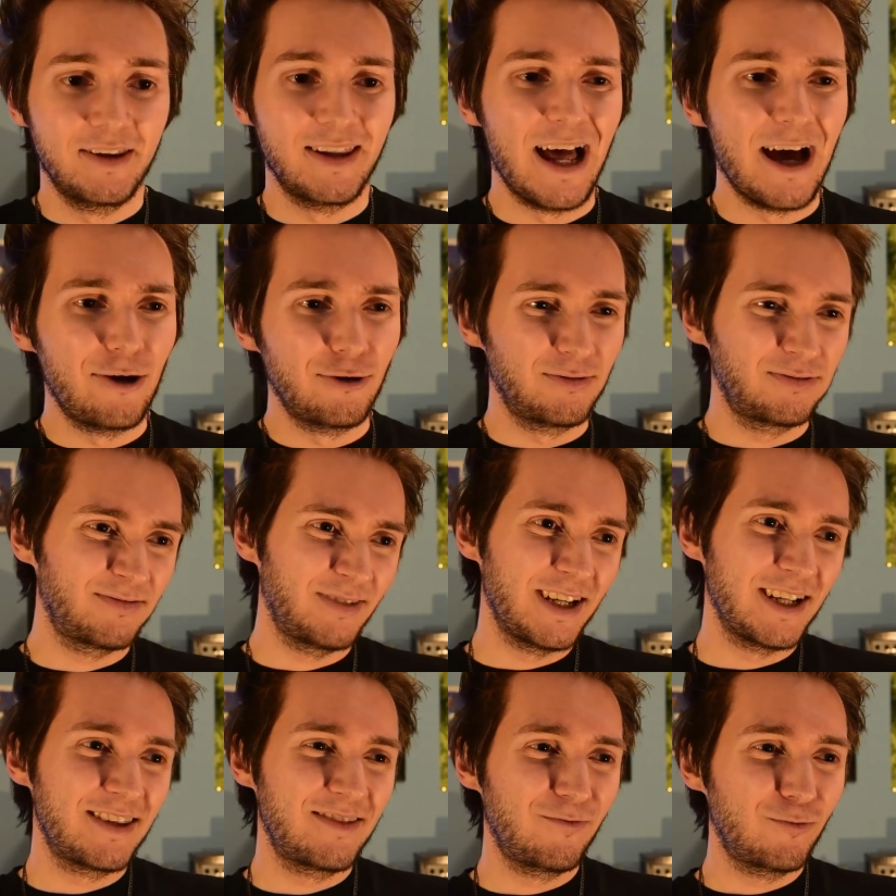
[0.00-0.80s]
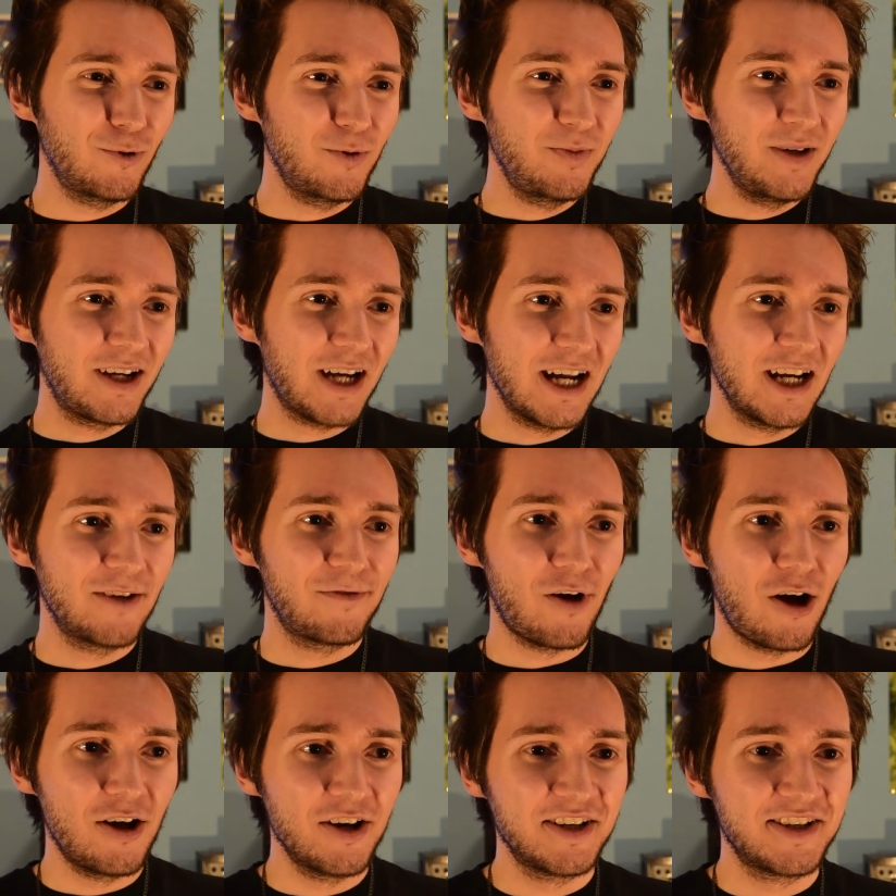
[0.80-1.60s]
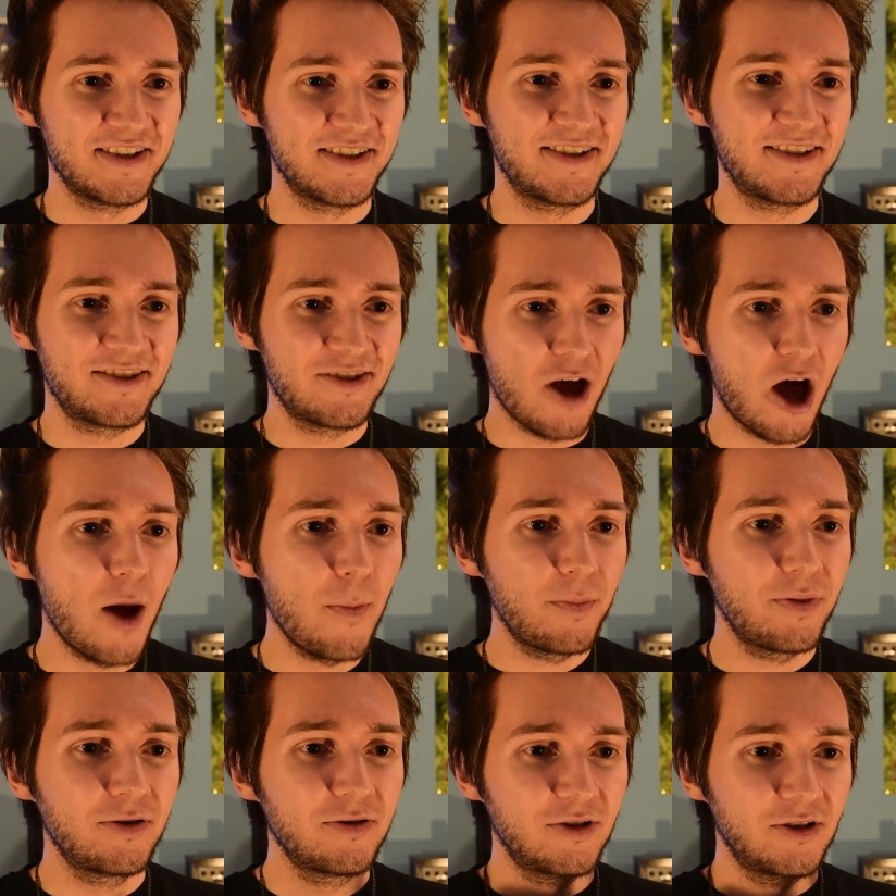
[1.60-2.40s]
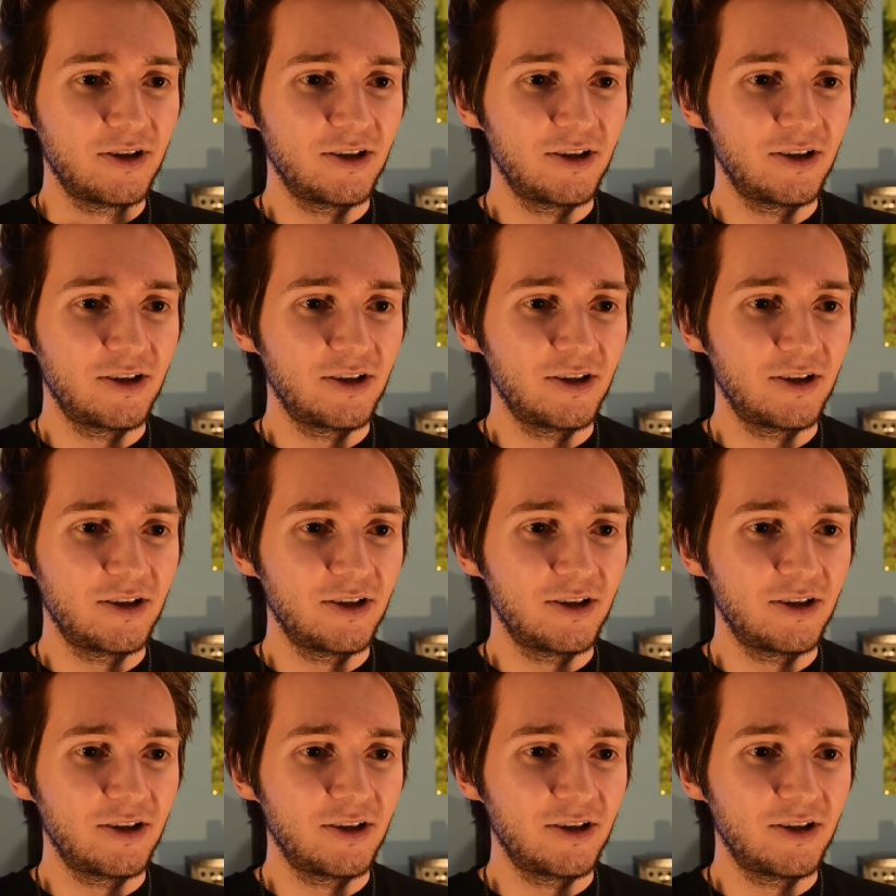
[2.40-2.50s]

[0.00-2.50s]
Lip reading: Now, it would be kind of odd to stop